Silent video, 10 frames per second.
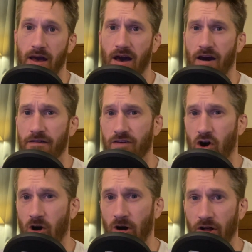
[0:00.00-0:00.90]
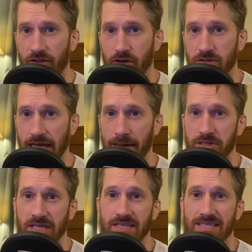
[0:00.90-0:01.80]
Of all those
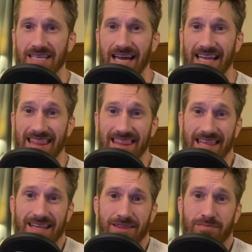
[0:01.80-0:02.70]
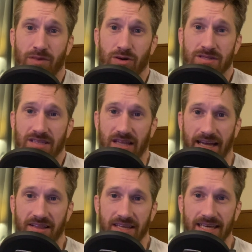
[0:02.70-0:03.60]
options, I think the most
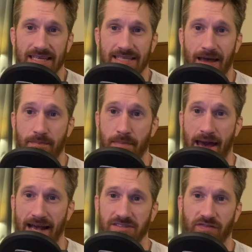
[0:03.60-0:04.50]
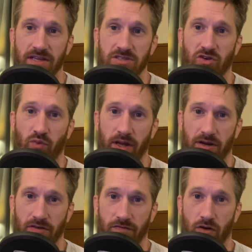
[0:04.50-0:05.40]
likely is that Max fights the
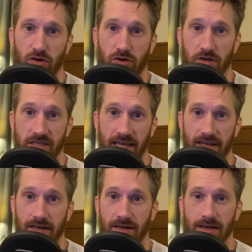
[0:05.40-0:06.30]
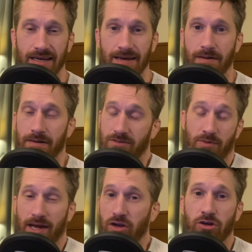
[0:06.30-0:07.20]
winner of Volk Ortega, no
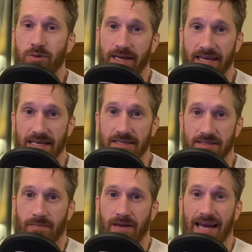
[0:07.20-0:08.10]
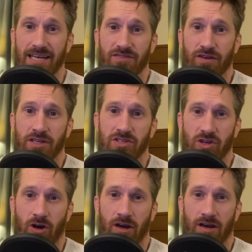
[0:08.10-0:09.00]
matter who it is. As for
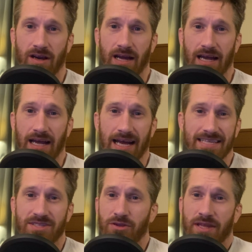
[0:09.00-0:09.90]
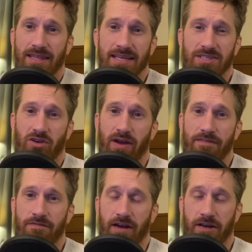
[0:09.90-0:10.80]
Kattar, I still think that he's a great
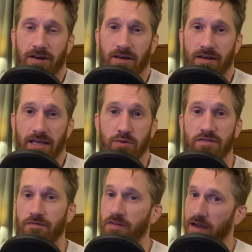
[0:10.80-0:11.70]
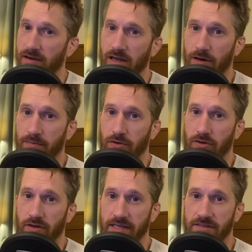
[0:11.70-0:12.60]
fighter. He was very
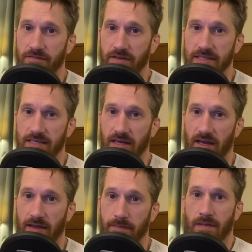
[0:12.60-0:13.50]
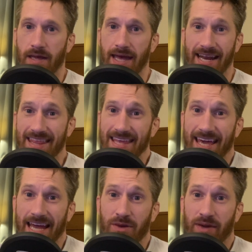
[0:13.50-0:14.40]
humble in defeat tonight, and I think
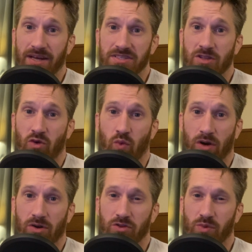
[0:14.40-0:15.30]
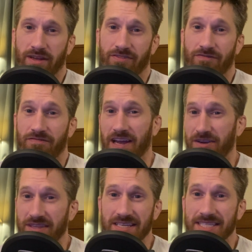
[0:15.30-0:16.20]
anyone else in the world would have
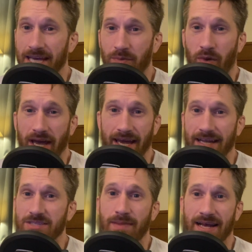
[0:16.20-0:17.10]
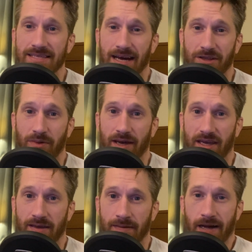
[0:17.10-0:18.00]
fared the same way against Max
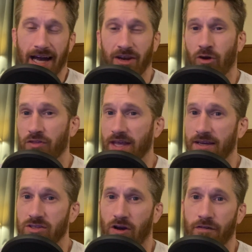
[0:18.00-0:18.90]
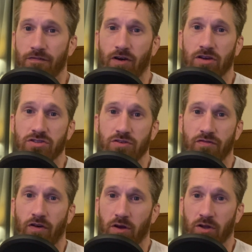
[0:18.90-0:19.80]
Holloway. I don't think Kattar falls too
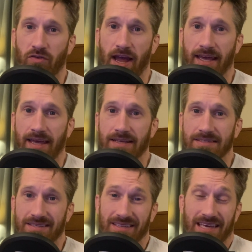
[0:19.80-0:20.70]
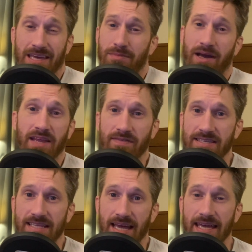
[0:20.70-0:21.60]
far in the rankings. He might even
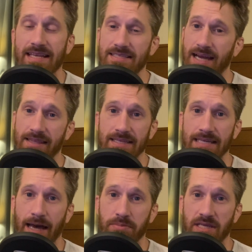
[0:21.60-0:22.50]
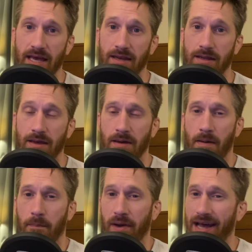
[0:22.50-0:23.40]
stay inside the top 10,
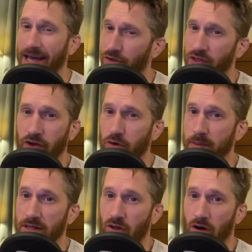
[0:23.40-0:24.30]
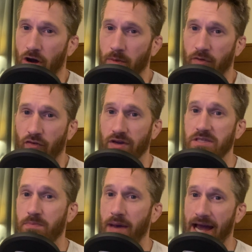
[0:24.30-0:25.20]
but I don't think it'll be long before
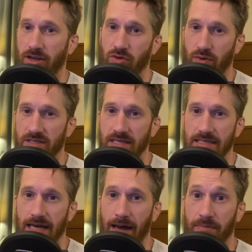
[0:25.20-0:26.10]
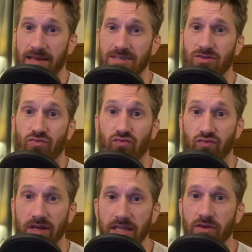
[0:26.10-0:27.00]
he's back towards the top. He's a
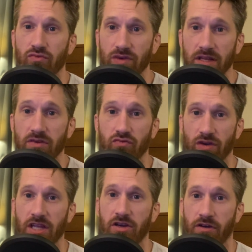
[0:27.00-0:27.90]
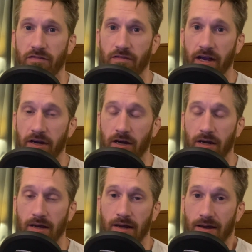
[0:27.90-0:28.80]
really, really, really good fighter.
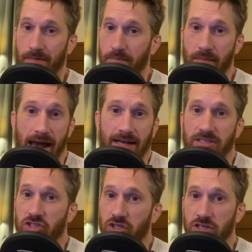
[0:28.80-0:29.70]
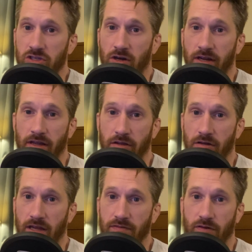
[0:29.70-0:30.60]
Max is just on another
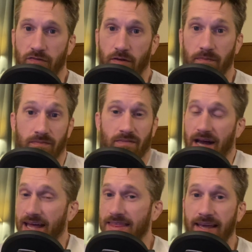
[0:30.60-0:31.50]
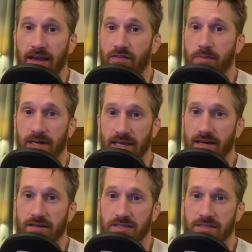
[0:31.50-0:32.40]
level from, I think, everybody
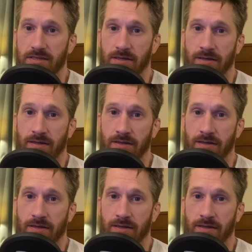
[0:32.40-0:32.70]
else.